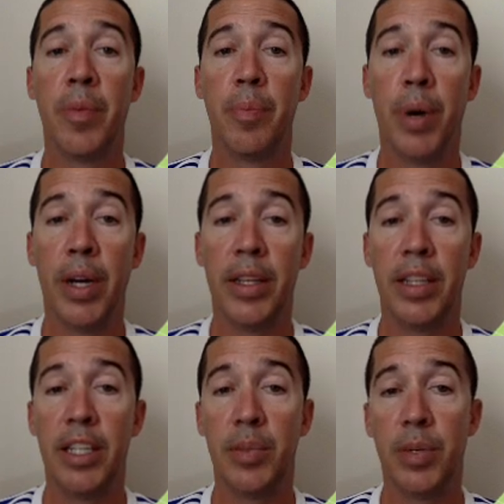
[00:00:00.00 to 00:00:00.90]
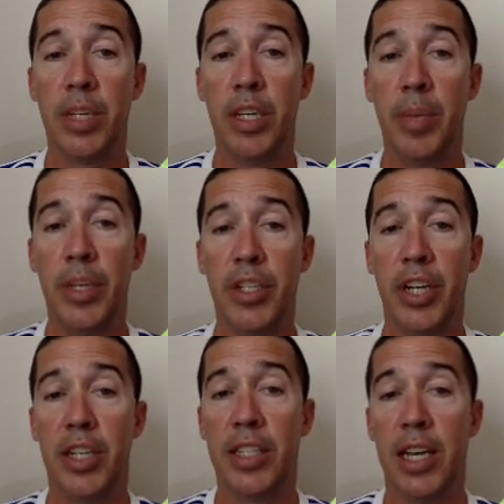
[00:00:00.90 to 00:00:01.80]
but these will need to be a
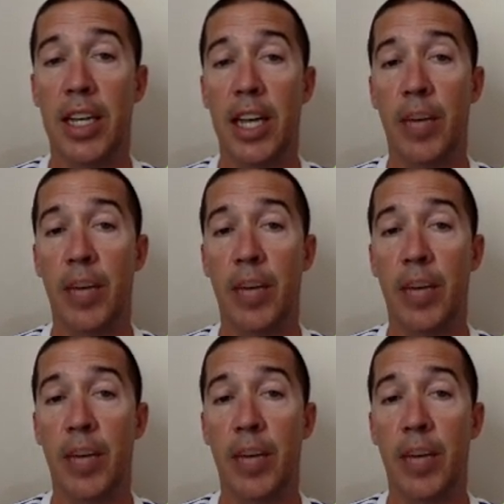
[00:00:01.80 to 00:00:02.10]
shared sideline.